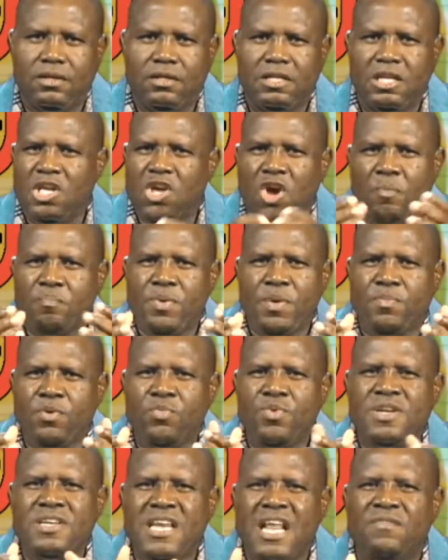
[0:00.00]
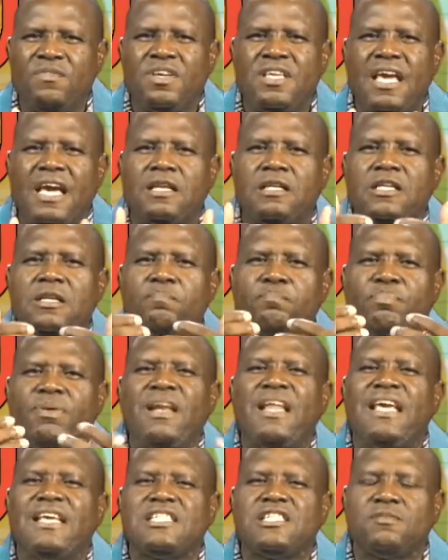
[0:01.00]
The young people will never get the
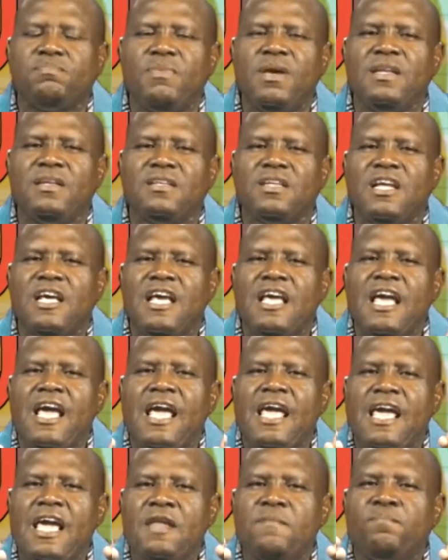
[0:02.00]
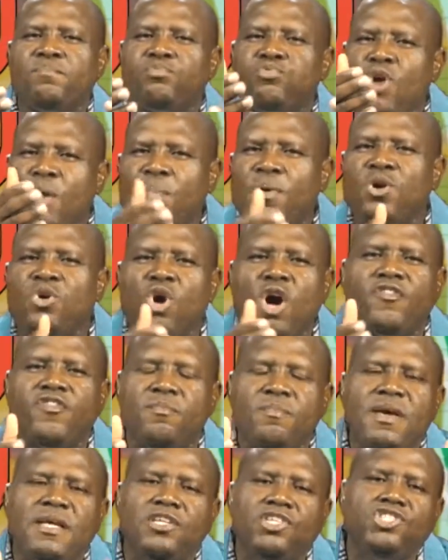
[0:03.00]
placement in proper
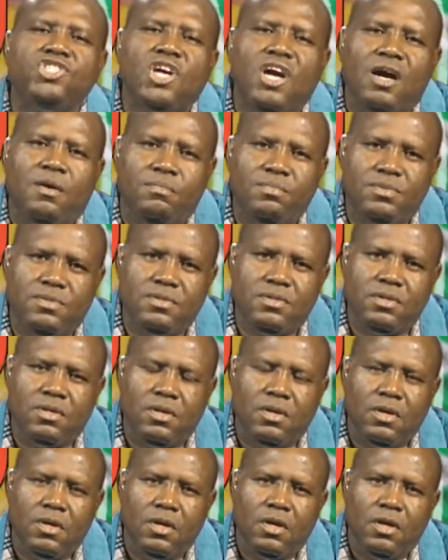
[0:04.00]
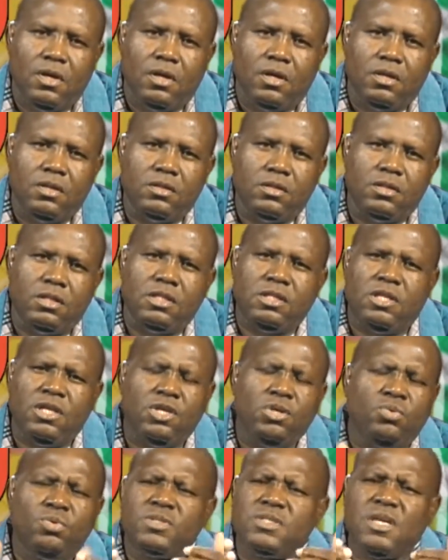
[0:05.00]
government jobs. The
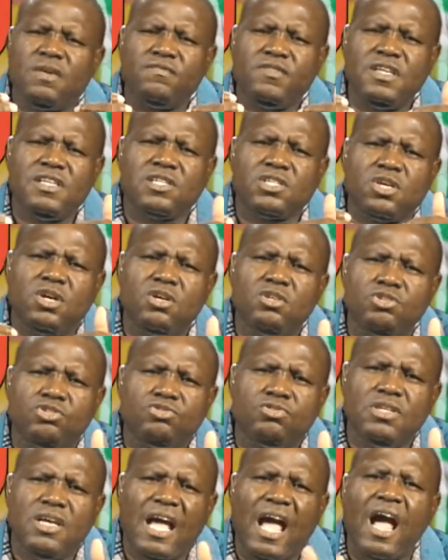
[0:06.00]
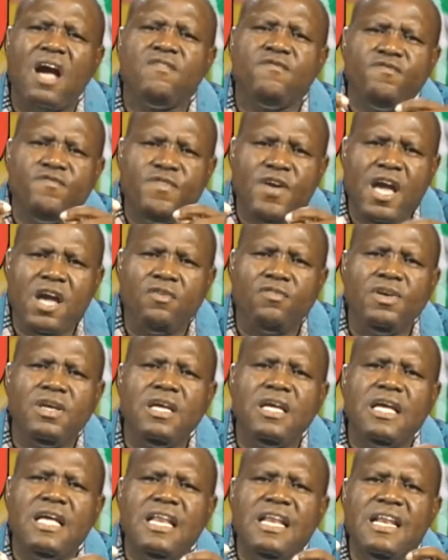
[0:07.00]
youths of this country have
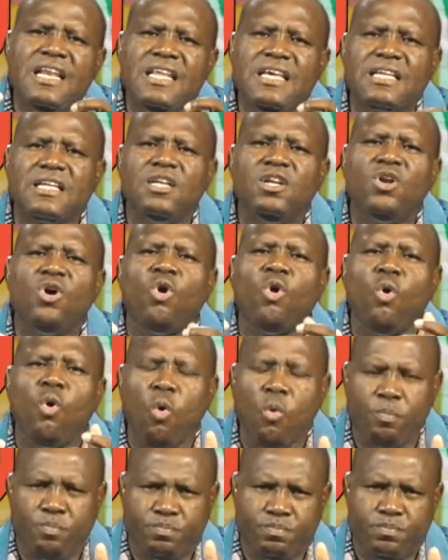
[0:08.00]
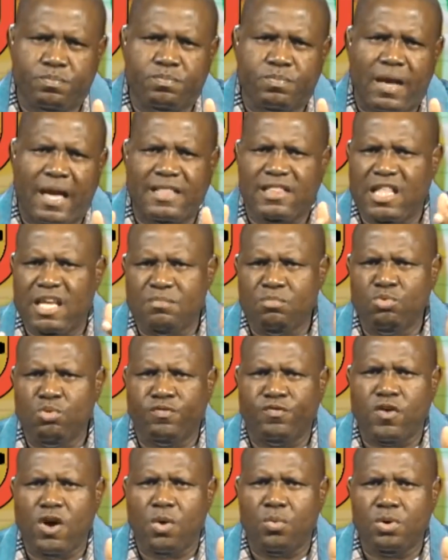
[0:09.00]
very little hope as they move
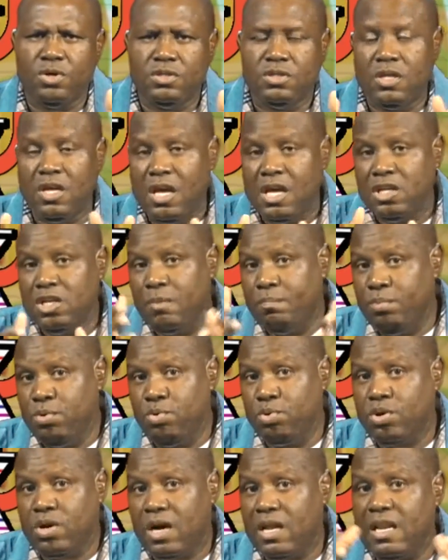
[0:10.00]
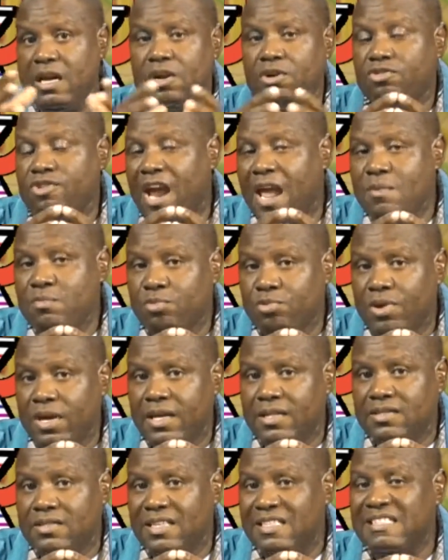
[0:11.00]
forward. The blue-collar crime
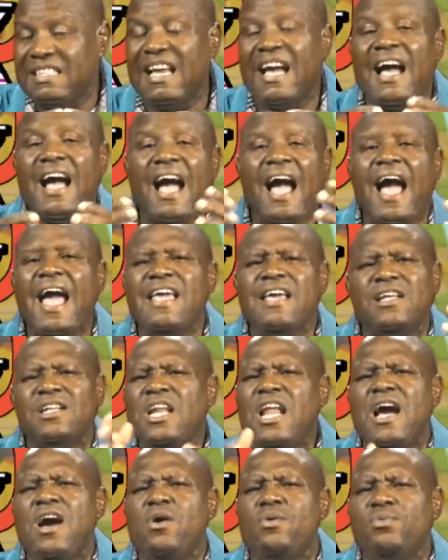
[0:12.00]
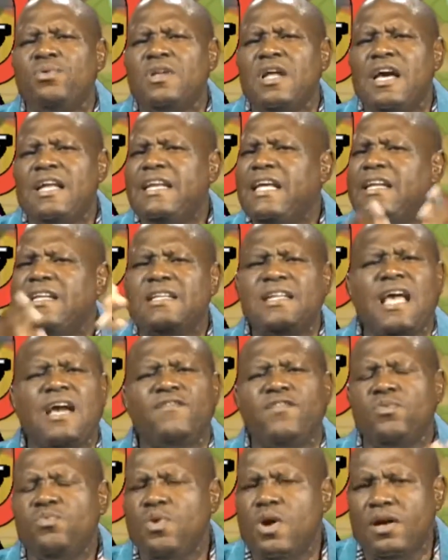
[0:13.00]
rate is higher now than it
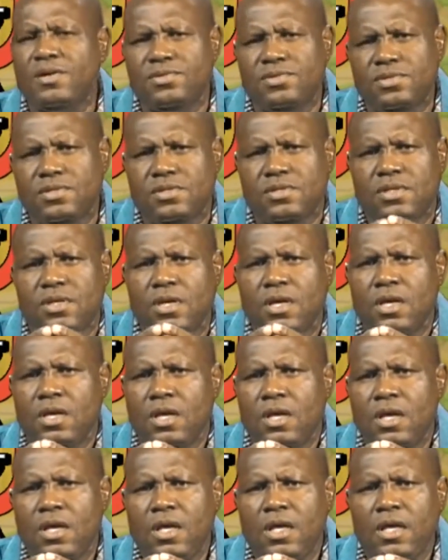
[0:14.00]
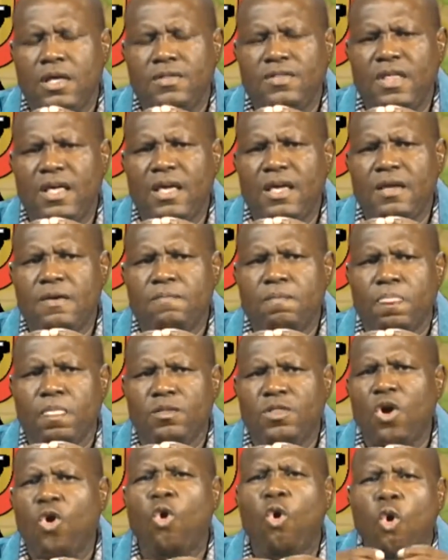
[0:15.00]
ever was. The
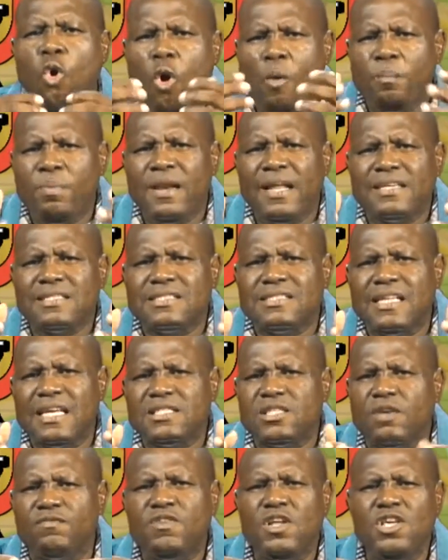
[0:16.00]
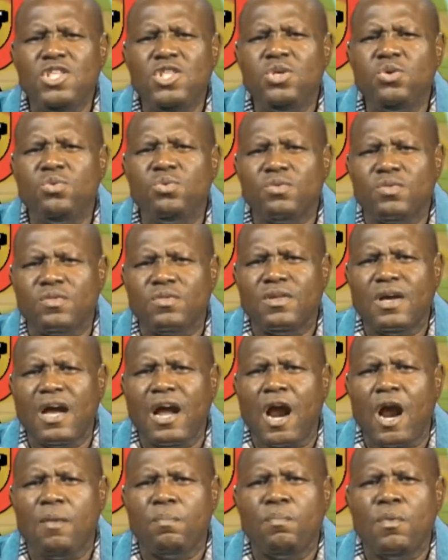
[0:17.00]
hopelessness of the youth
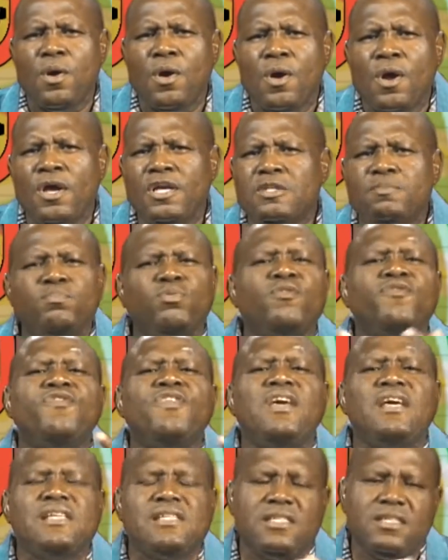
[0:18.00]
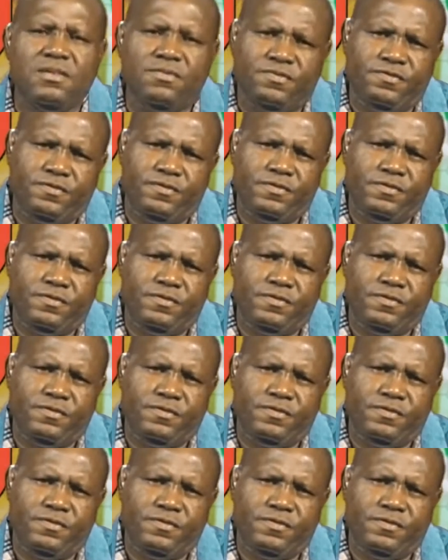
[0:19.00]
is pervasive.